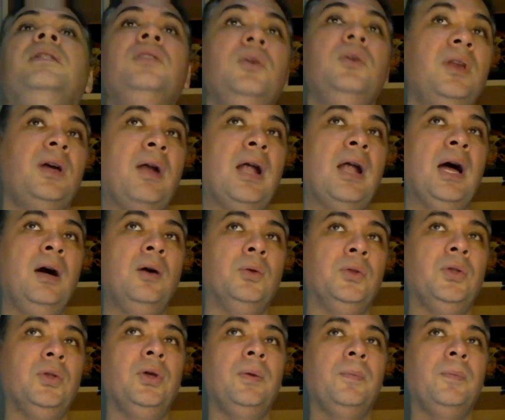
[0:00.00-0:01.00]
to the
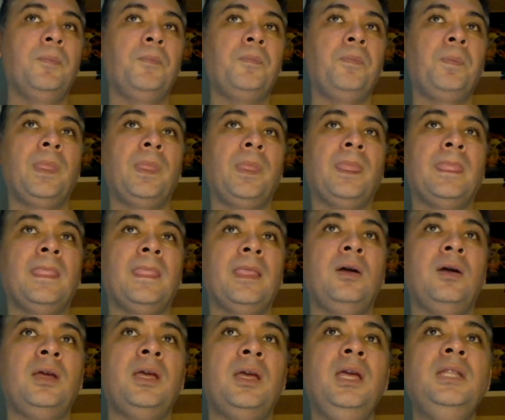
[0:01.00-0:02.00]
ground.
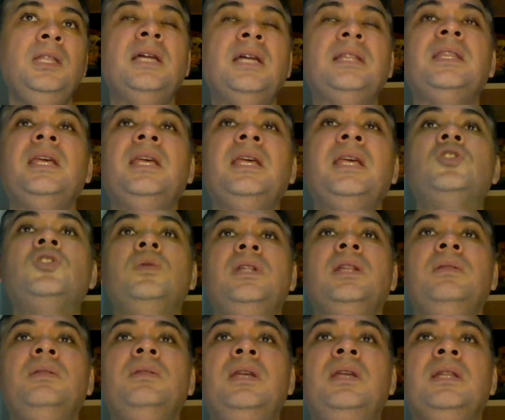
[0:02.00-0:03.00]
Okay,
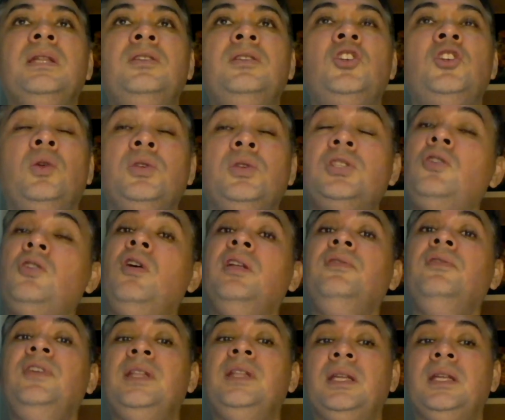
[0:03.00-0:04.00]
that shows
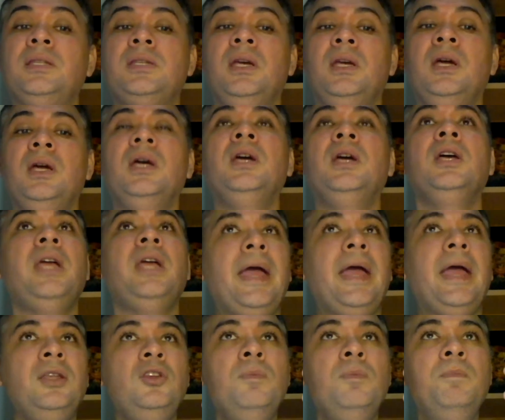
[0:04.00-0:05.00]
confidence,
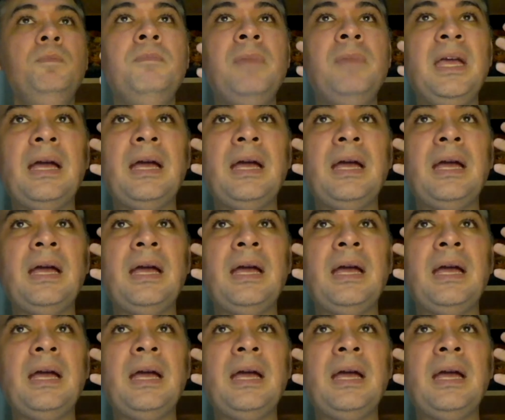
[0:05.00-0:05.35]
and you make